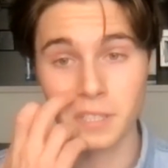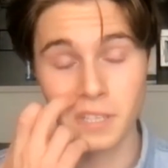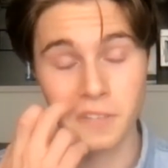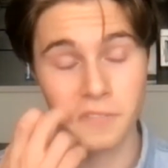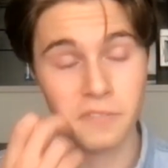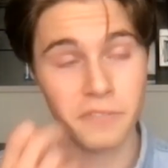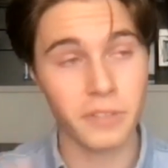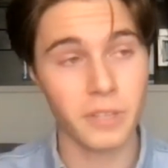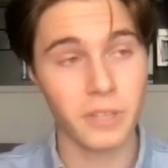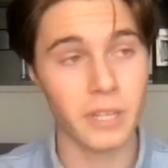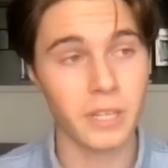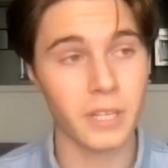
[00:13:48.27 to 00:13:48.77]
I
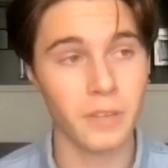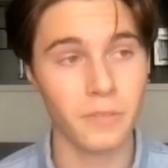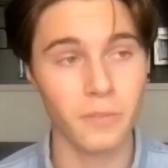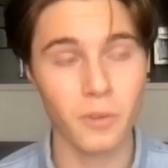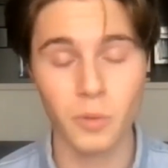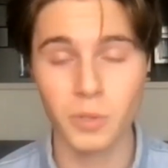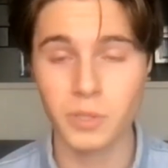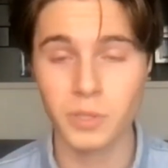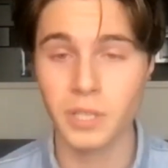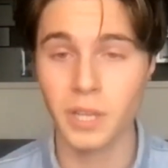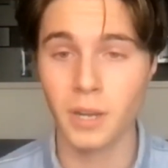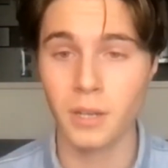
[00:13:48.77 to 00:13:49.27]
feel like I've
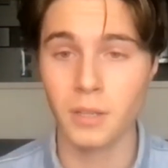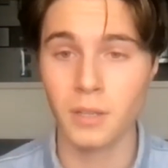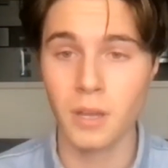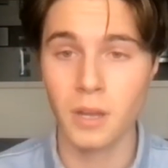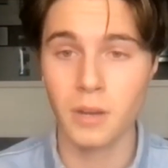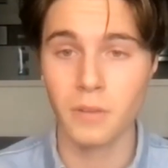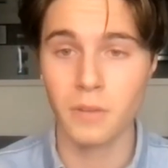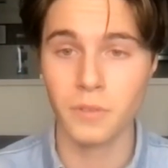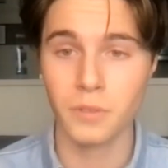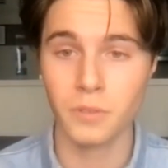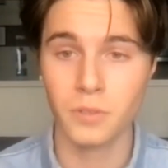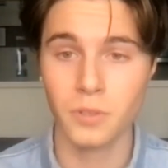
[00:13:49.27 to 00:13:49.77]
always had a lot
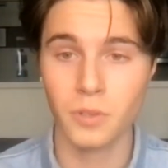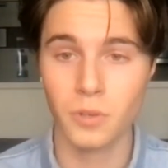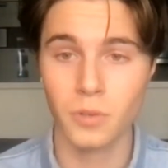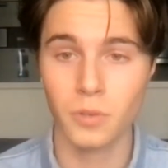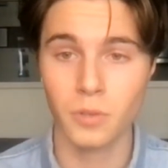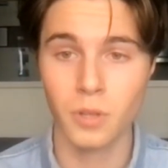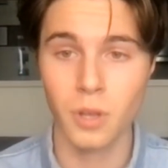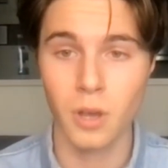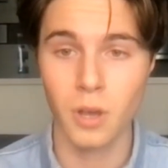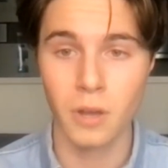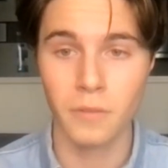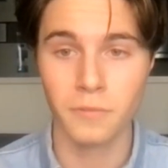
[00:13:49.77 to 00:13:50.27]
of internal
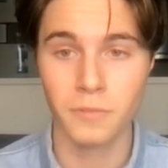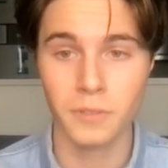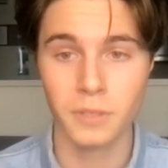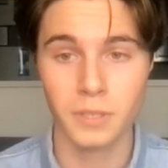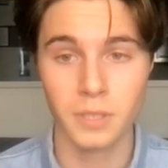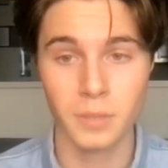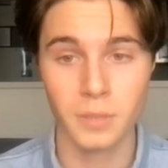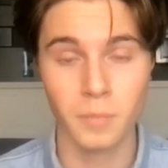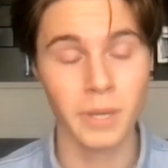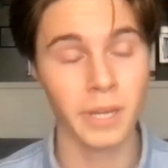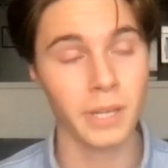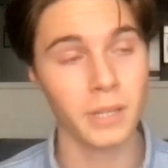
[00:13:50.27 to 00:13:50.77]
conflict
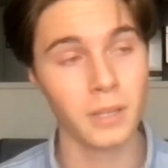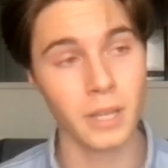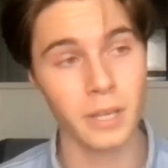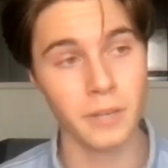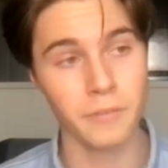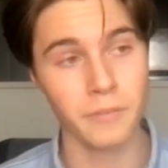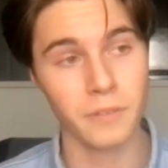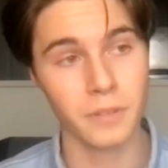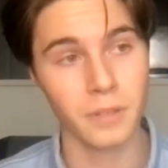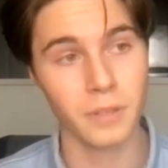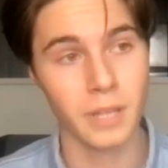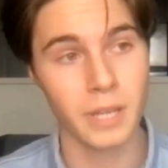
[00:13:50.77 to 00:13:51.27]
in my
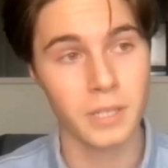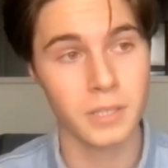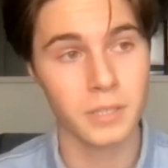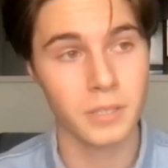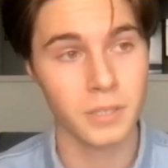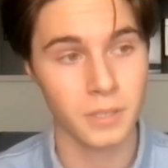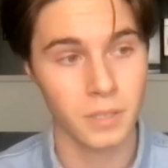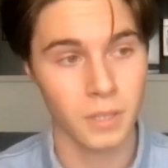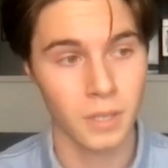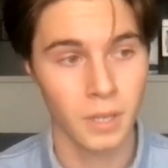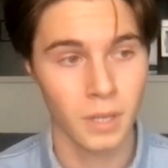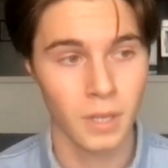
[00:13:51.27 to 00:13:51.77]
life, and
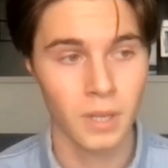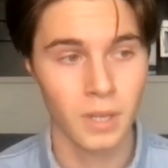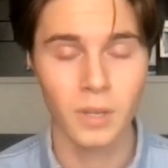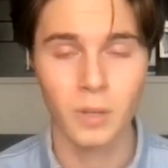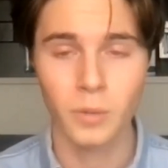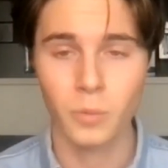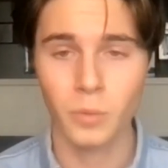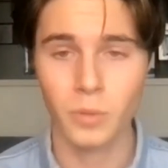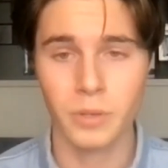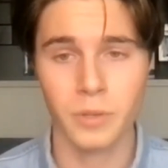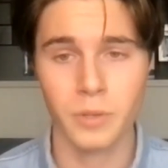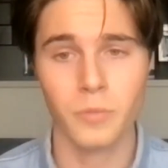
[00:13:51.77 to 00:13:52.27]
that's
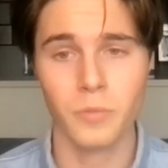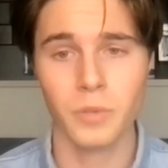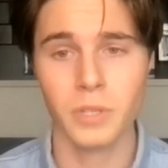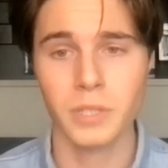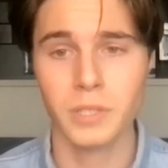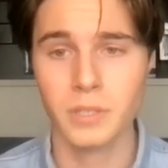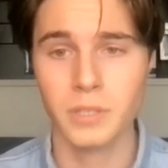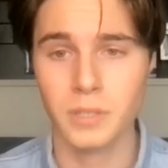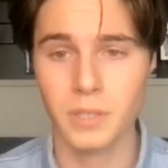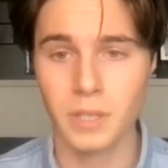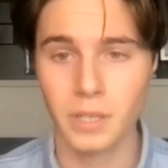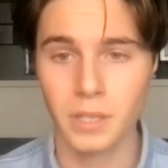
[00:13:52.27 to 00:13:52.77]
one of the
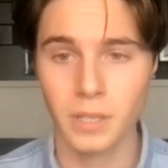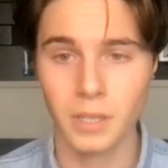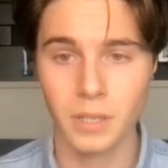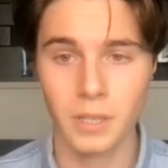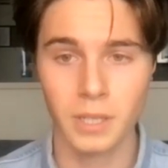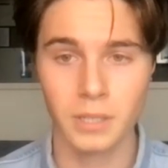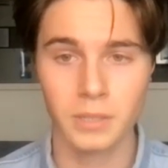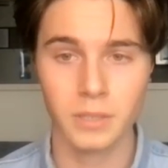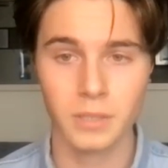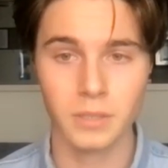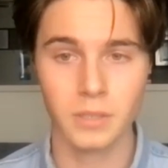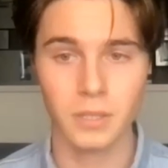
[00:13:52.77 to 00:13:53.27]
reasons I
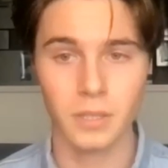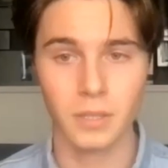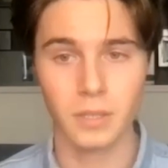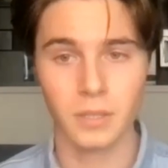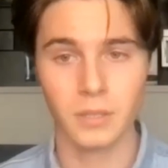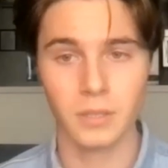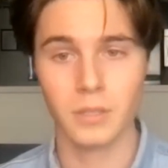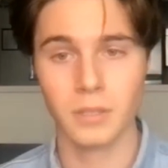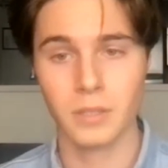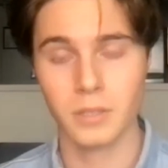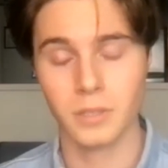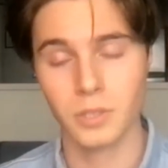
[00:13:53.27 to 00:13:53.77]
connected to
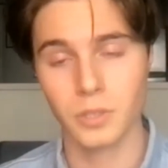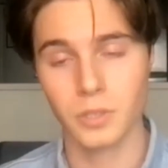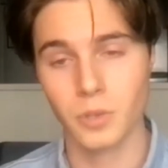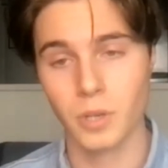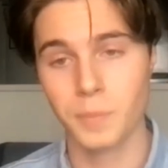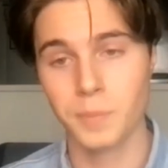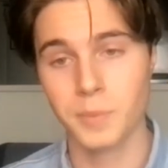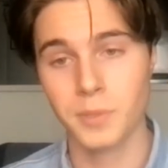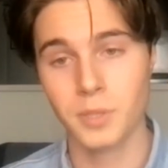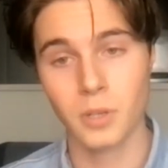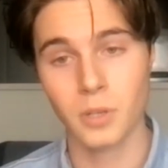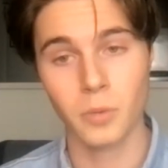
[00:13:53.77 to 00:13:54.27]
the
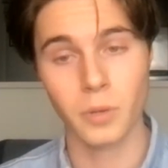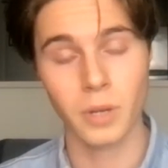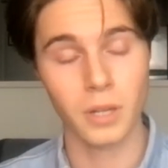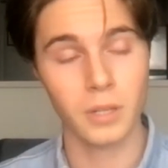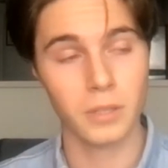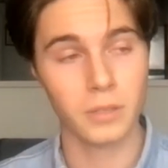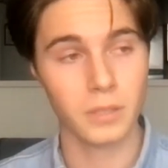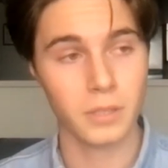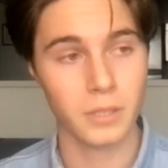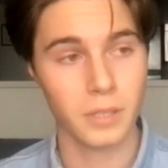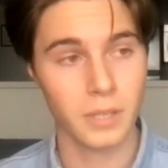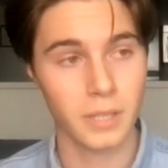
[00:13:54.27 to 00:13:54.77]
script so well
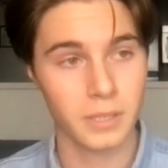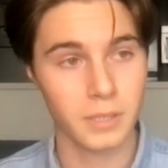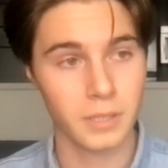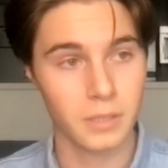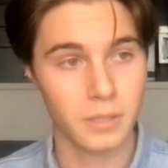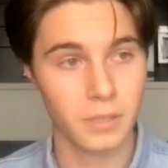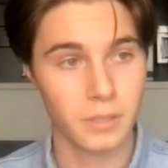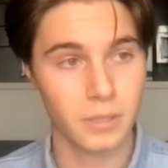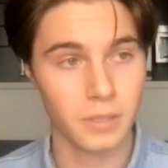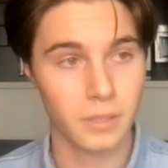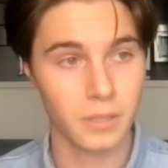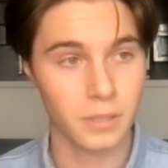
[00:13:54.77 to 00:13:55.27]
and connected
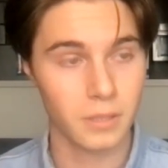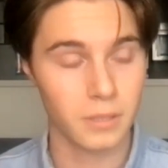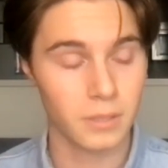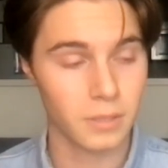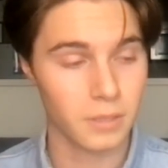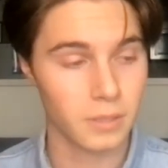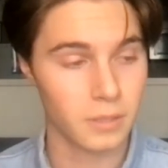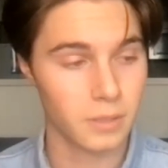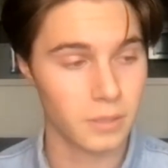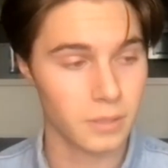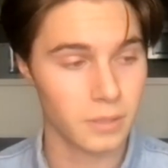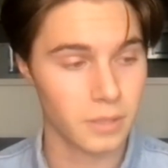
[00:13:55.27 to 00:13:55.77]
to the
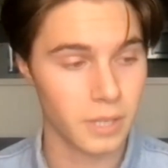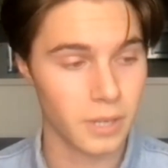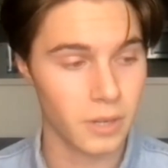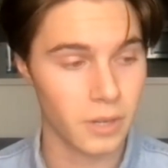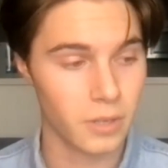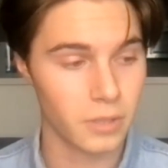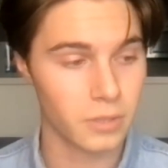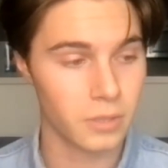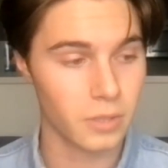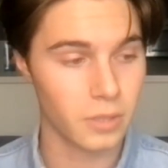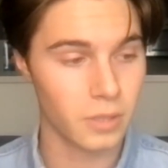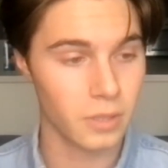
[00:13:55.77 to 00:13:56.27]

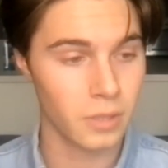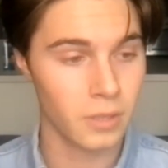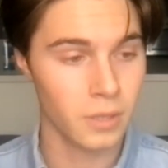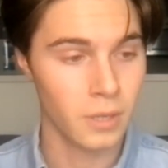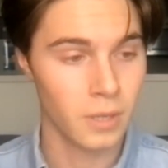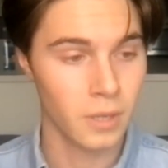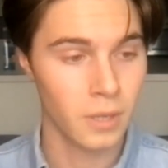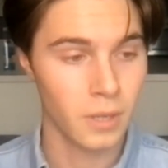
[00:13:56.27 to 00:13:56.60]
character.